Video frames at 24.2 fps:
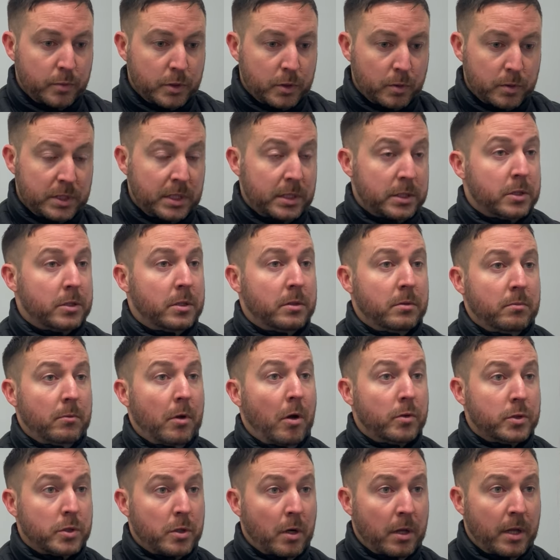So we said,
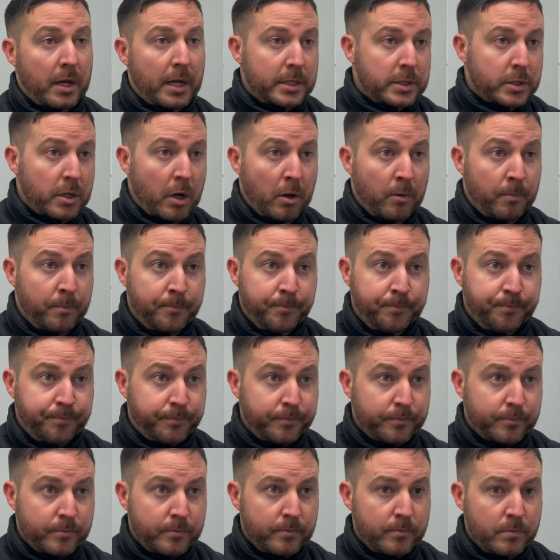go score the next goal.
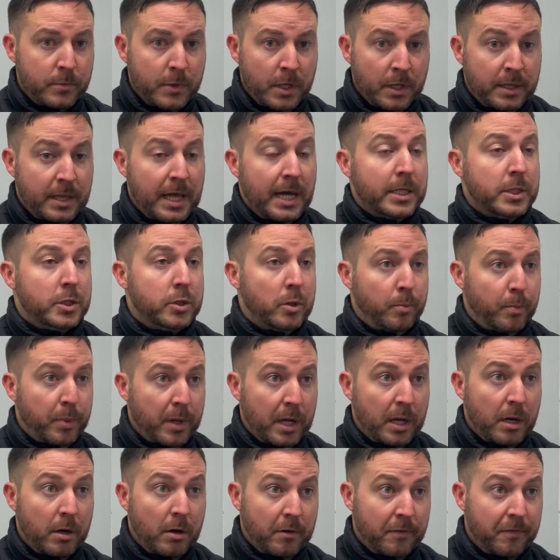That should be
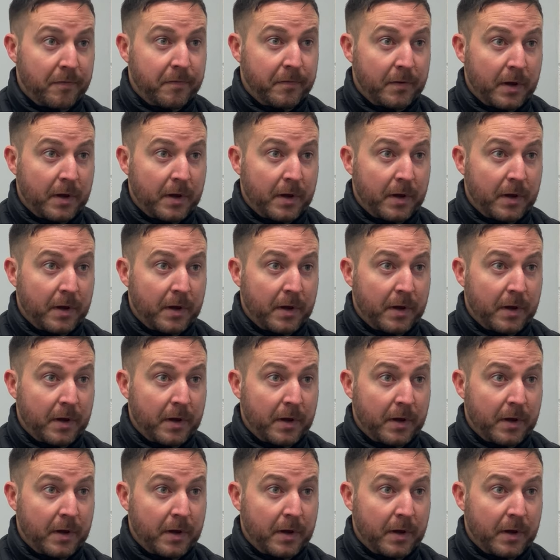enough.